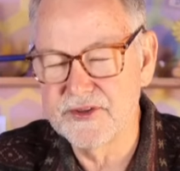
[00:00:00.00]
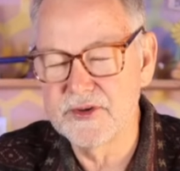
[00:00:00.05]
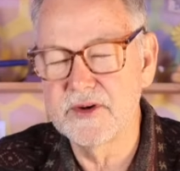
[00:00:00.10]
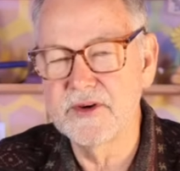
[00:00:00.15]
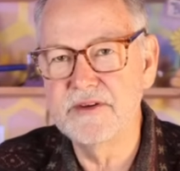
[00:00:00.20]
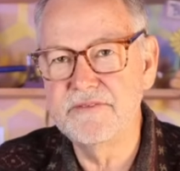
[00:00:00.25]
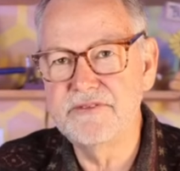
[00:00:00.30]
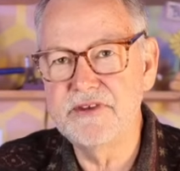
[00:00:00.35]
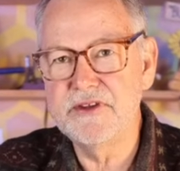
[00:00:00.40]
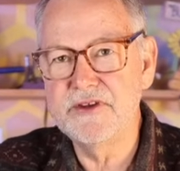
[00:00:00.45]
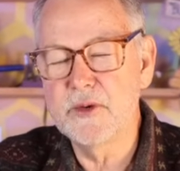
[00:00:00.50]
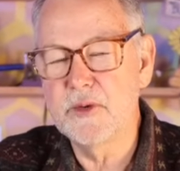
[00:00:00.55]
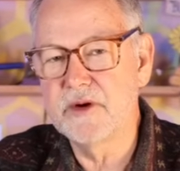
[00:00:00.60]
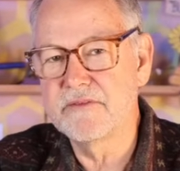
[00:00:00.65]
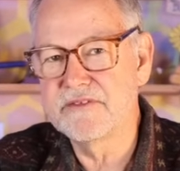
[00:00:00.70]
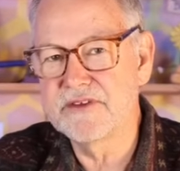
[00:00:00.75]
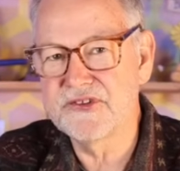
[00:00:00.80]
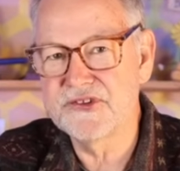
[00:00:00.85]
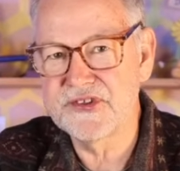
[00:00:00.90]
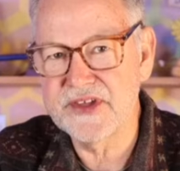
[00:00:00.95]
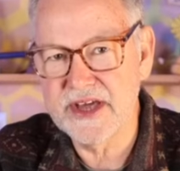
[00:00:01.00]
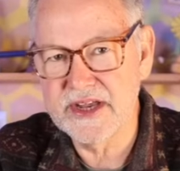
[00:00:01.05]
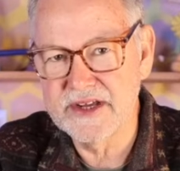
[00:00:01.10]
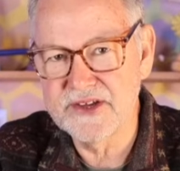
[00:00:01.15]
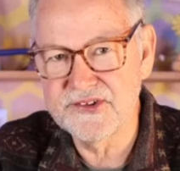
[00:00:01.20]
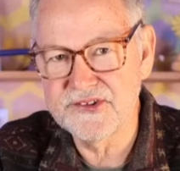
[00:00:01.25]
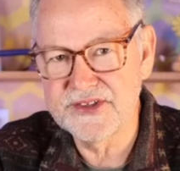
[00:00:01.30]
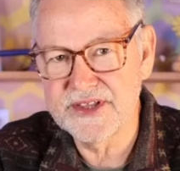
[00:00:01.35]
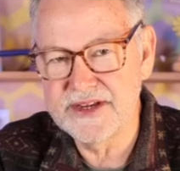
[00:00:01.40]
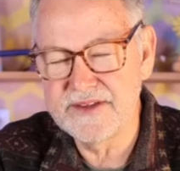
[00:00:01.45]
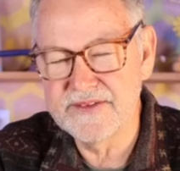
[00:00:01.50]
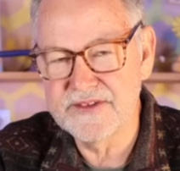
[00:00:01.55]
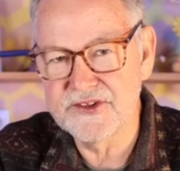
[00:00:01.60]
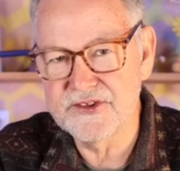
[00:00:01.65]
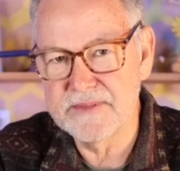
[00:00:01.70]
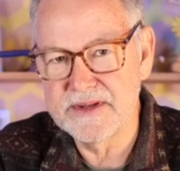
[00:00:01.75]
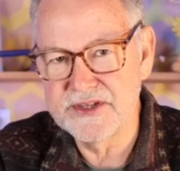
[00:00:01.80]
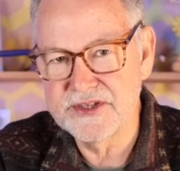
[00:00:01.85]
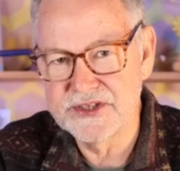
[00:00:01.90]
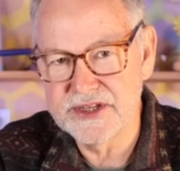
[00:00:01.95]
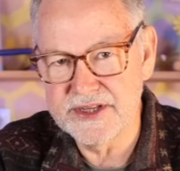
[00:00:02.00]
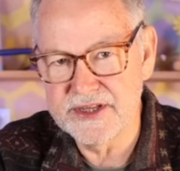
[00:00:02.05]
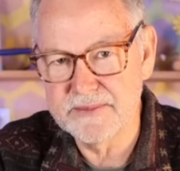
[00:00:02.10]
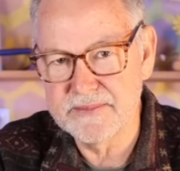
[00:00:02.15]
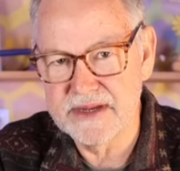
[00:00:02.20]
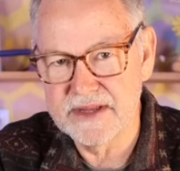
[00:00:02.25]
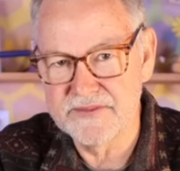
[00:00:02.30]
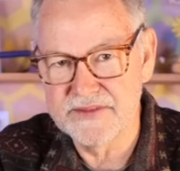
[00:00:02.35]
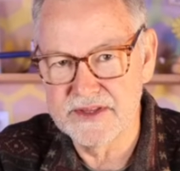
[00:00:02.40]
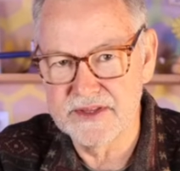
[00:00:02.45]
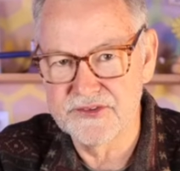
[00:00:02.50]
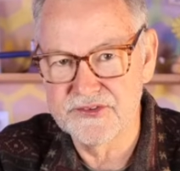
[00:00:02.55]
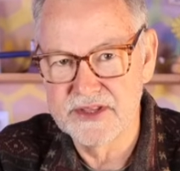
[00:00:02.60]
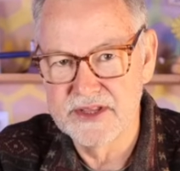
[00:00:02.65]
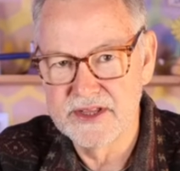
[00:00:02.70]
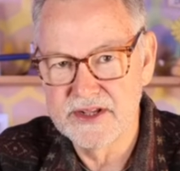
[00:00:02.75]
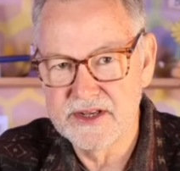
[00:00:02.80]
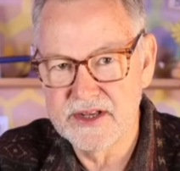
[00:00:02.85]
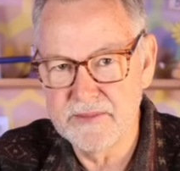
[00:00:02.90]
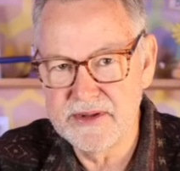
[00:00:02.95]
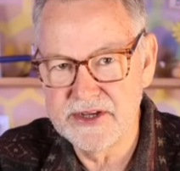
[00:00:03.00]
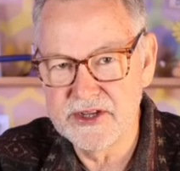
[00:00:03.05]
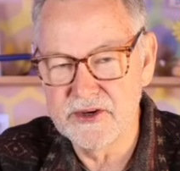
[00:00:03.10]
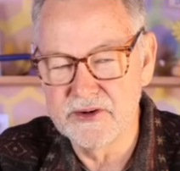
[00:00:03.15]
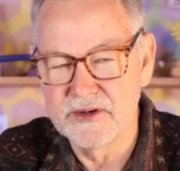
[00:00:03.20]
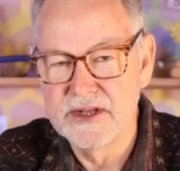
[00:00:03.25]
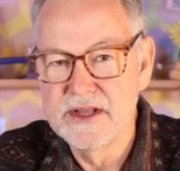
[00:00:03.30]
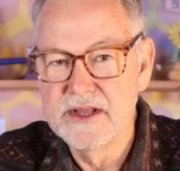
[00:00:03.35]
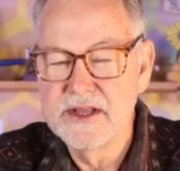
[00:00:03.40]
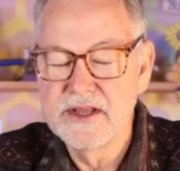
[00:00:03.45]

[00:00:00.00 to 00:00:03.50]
So if you know of a solid study that's been done about this, let me know.